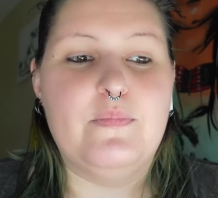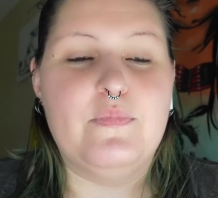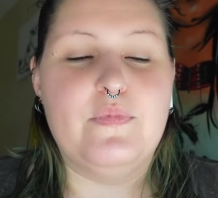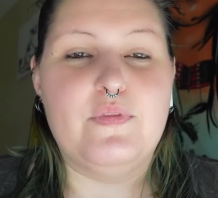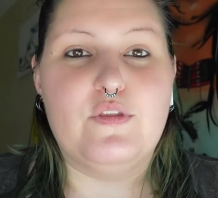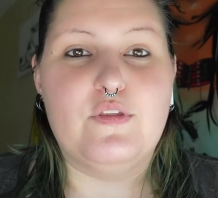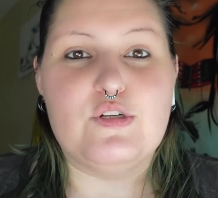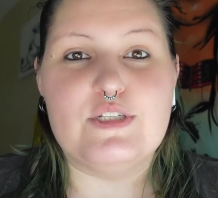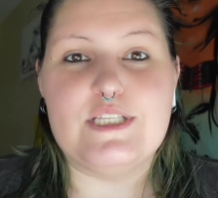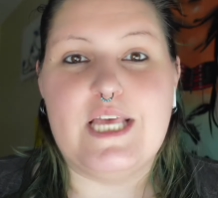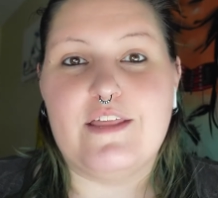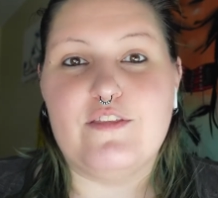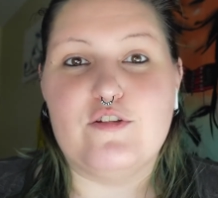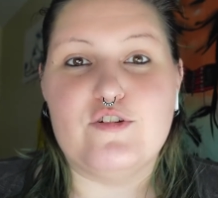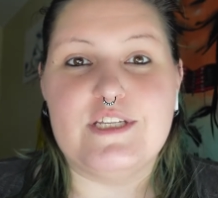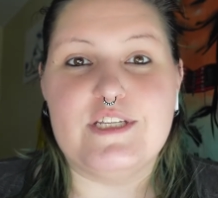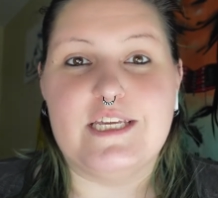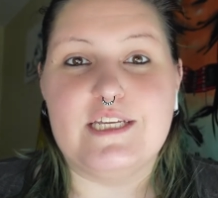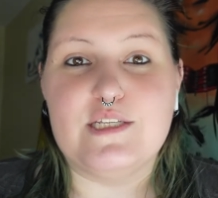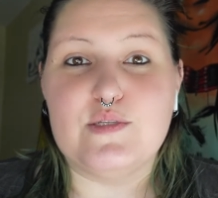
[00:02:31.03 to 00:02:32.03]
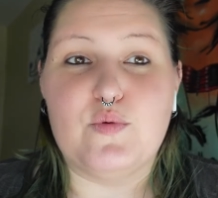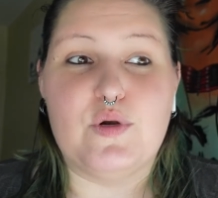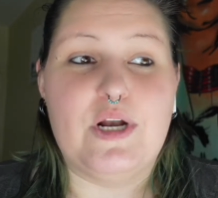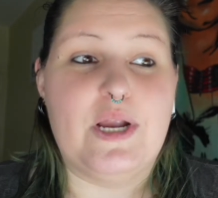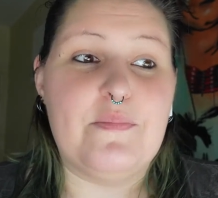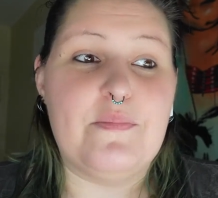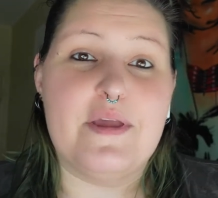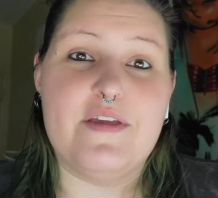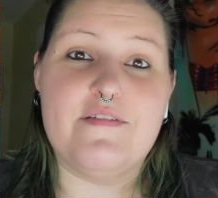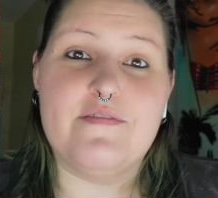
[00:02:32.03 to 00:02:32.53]
There's other days where
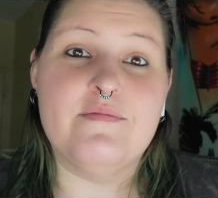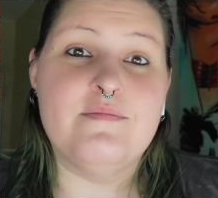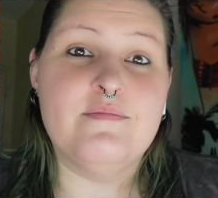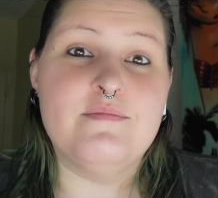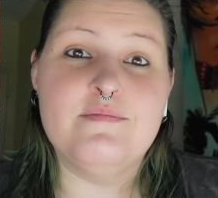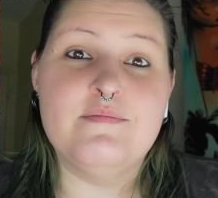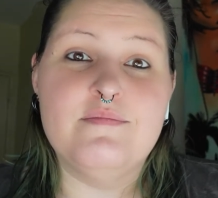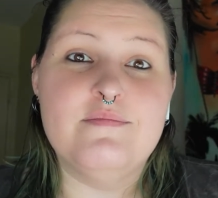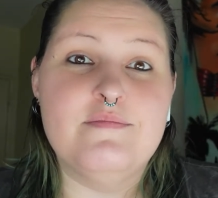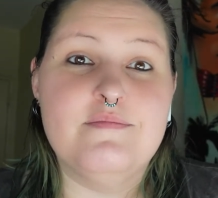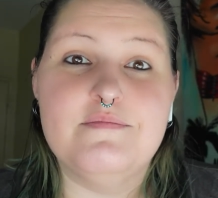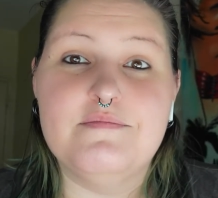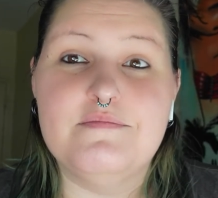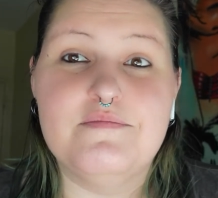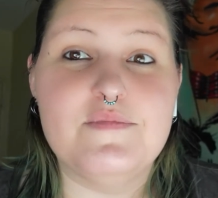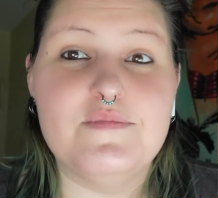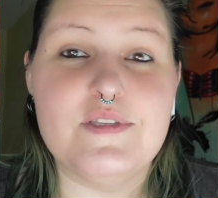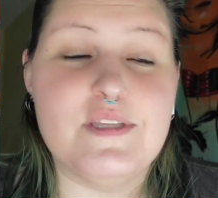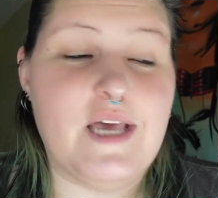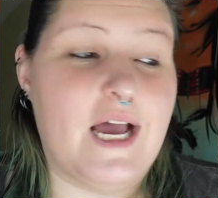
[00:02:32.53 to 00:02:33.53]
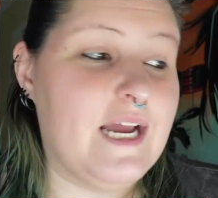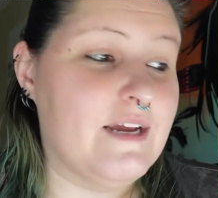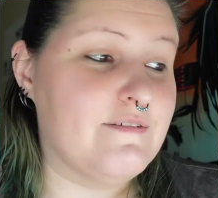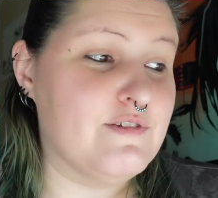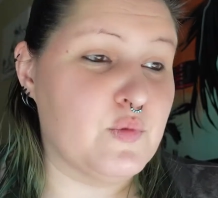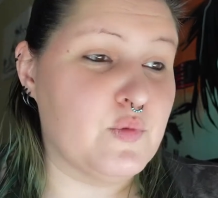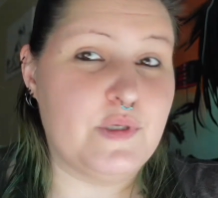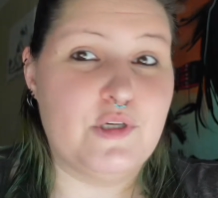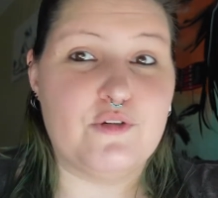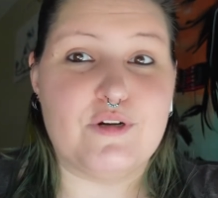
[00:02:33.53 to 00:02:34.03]
I have
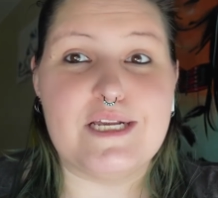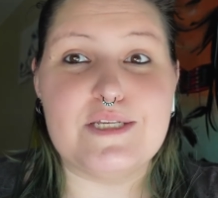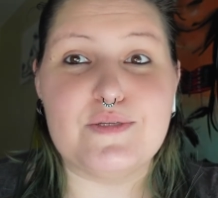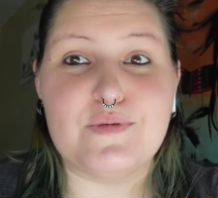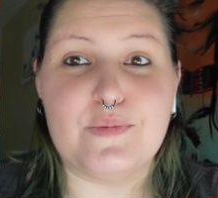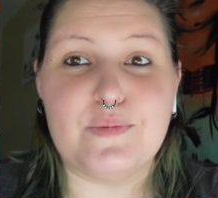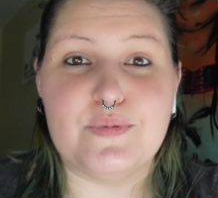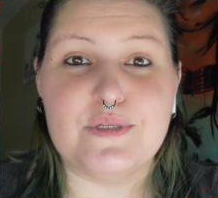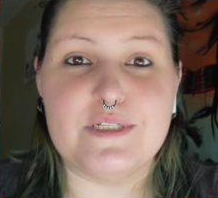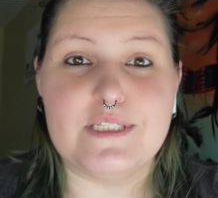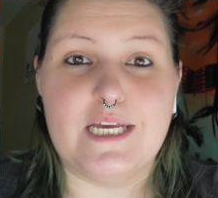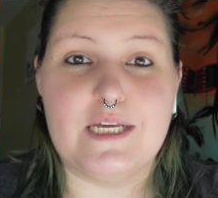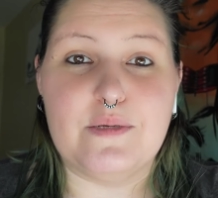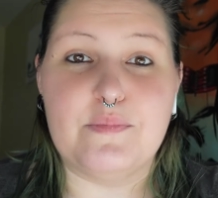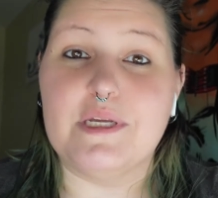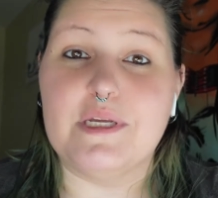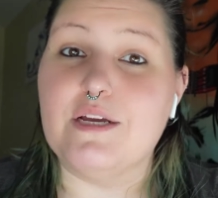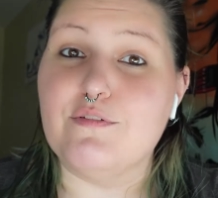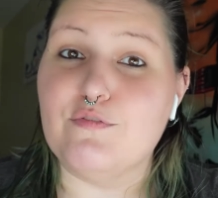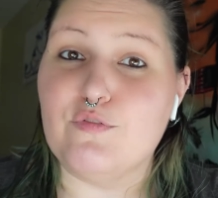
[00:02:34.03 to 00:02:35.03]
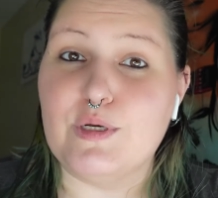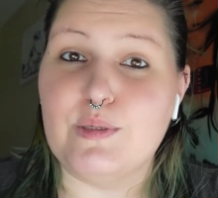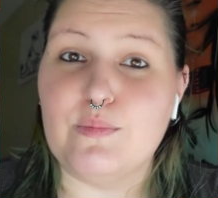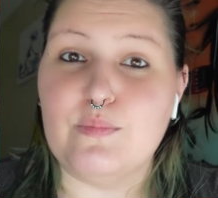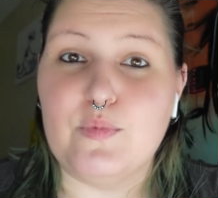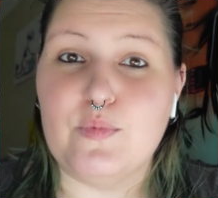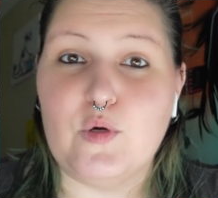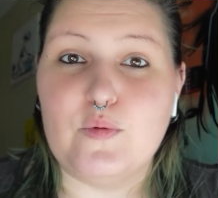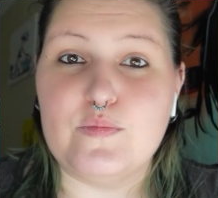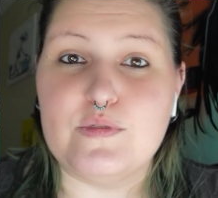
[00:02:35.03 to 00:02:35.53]
sweetgrass right beside me. I've written
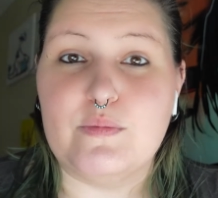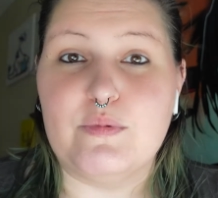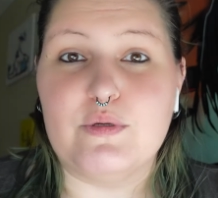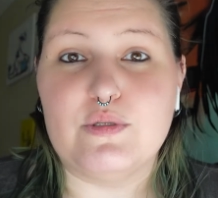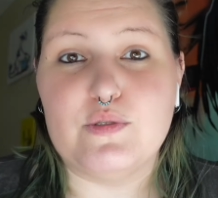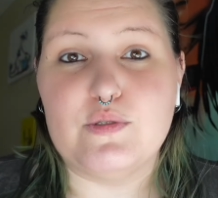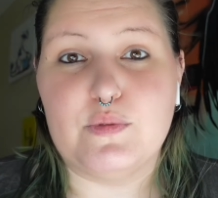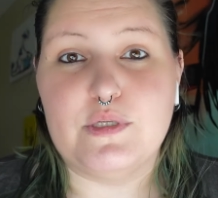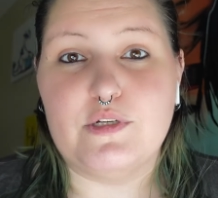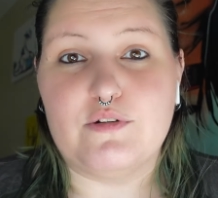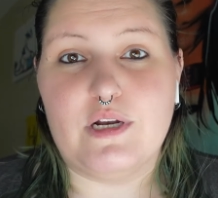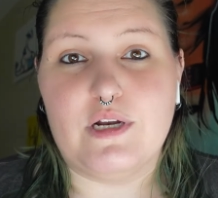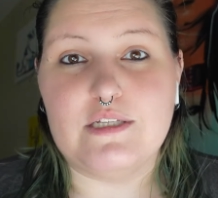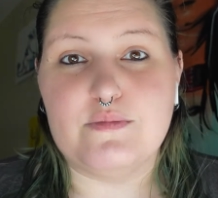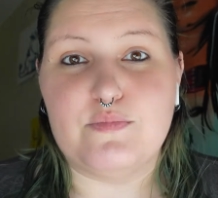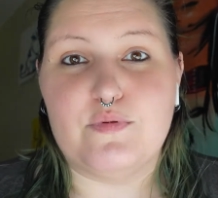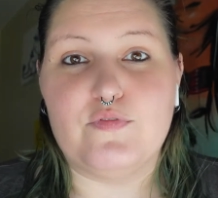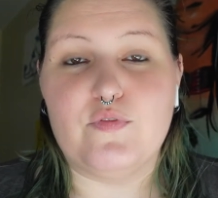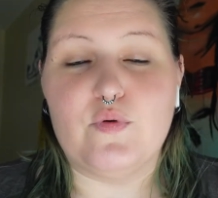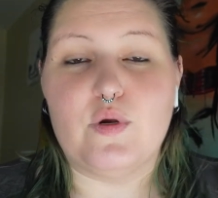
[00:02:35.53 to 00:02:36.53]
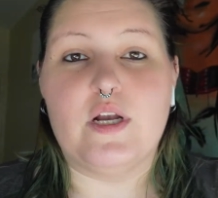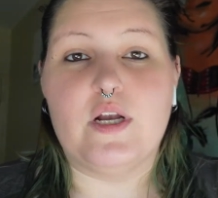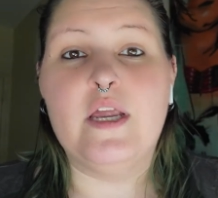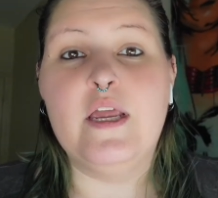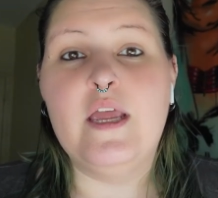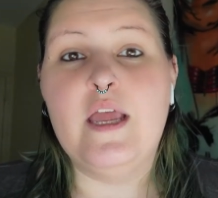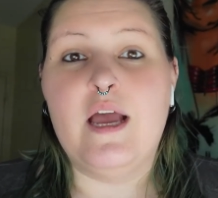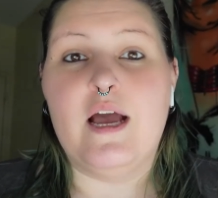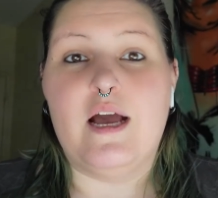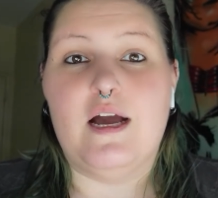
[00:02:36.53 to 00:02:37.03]
poems about sweetgrass before.
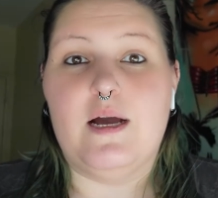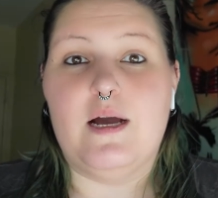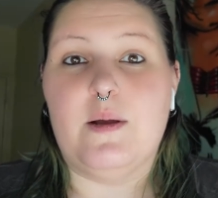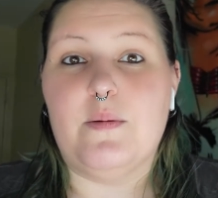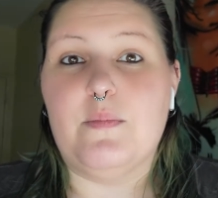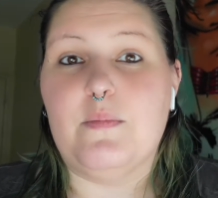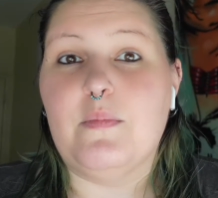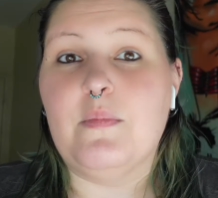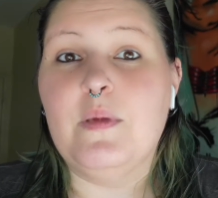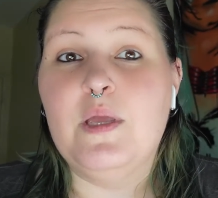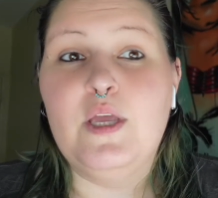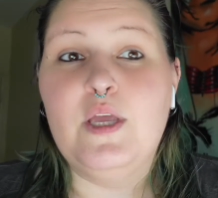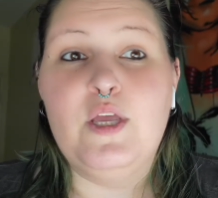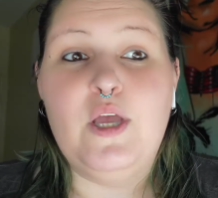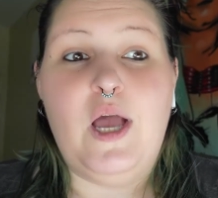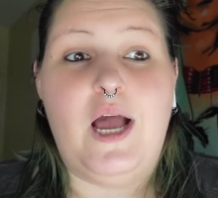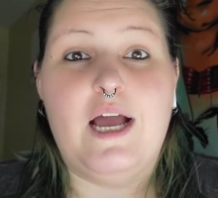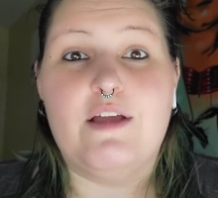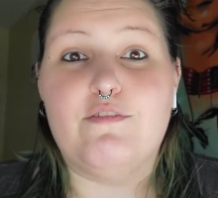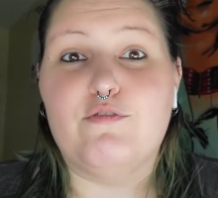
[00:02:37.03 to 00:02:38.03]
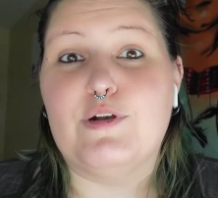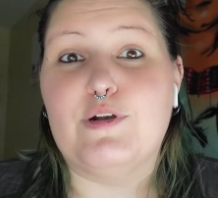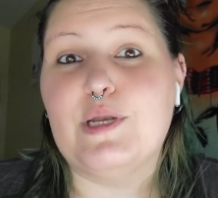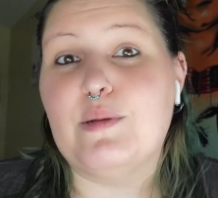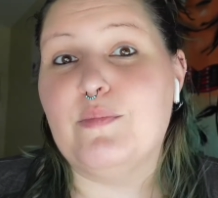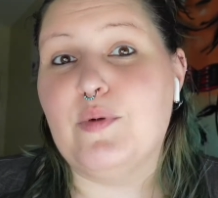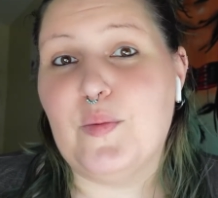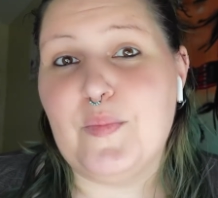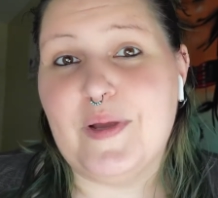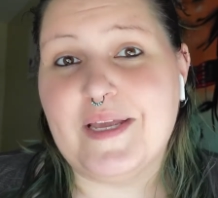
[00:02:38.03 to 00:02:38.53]
I've written
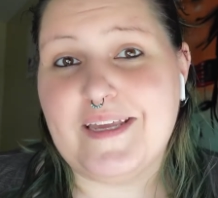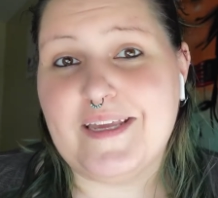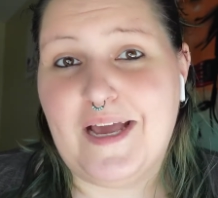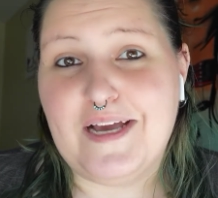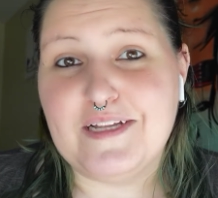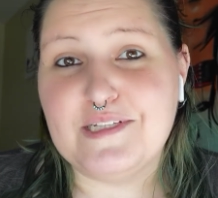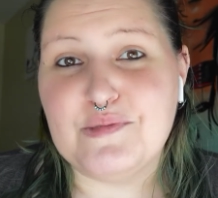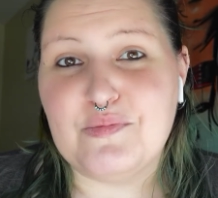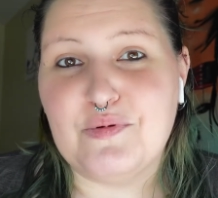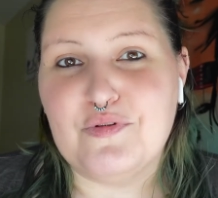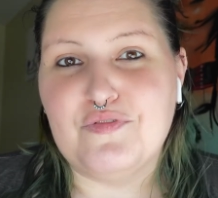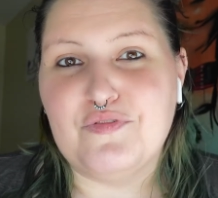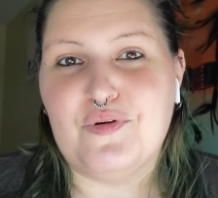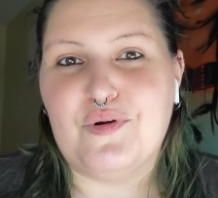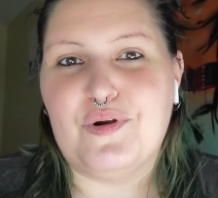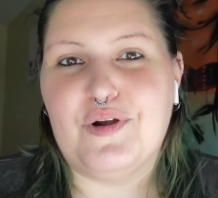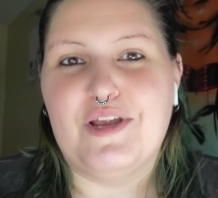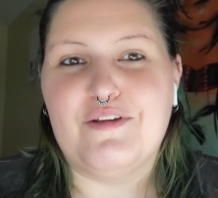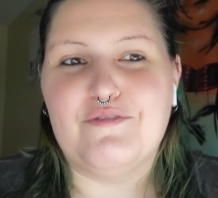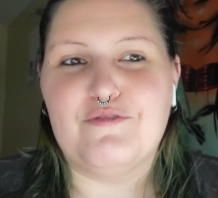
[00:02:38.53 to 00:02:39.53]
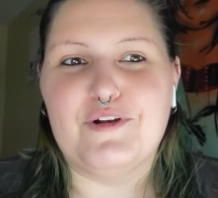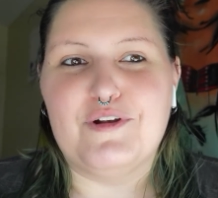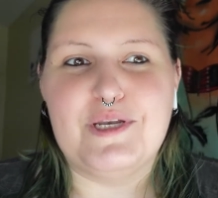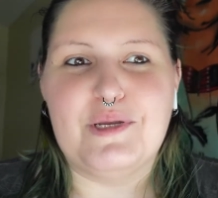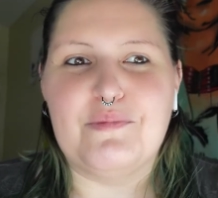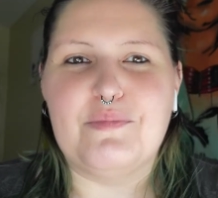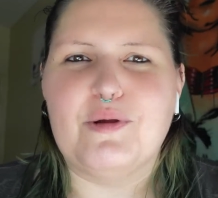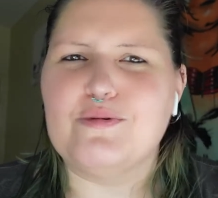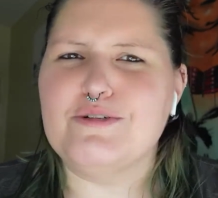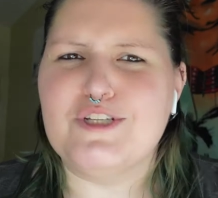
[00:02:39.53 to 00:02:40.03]
about my cats before. I've written
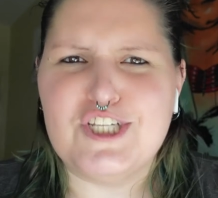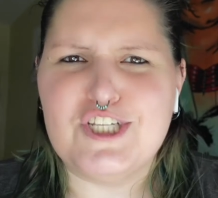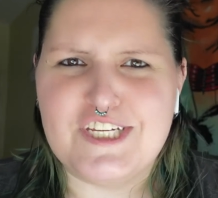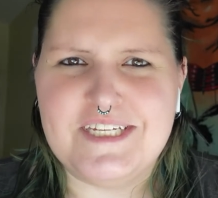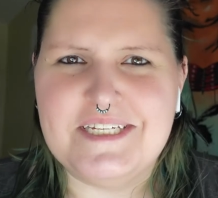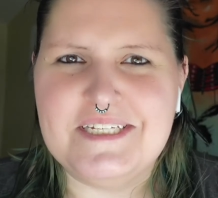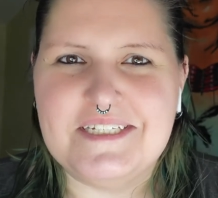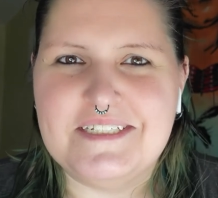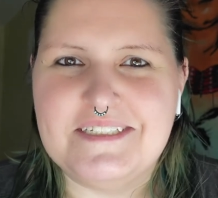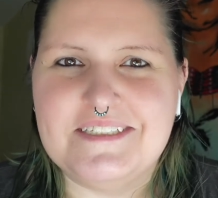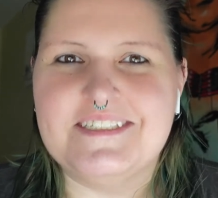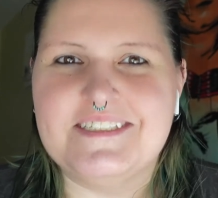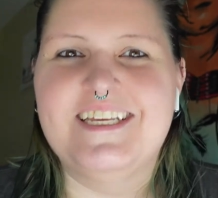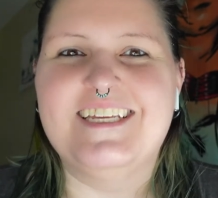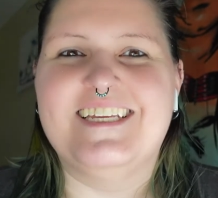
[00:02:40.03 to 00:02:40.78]
about cheese.